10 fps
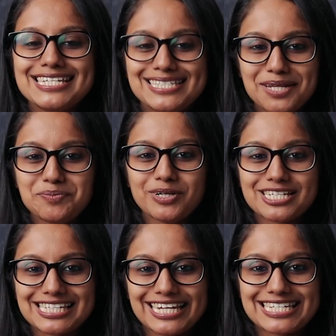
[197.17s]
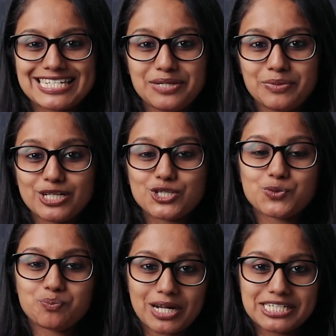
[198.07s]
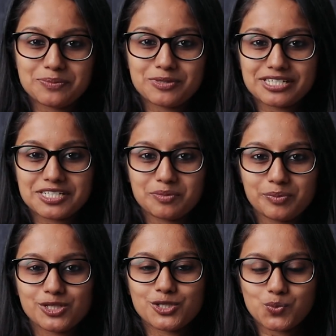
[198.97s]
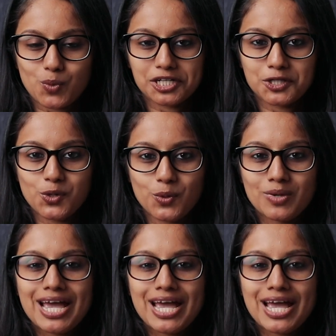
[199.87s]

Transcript: send personalized emails to multiple recipients in one go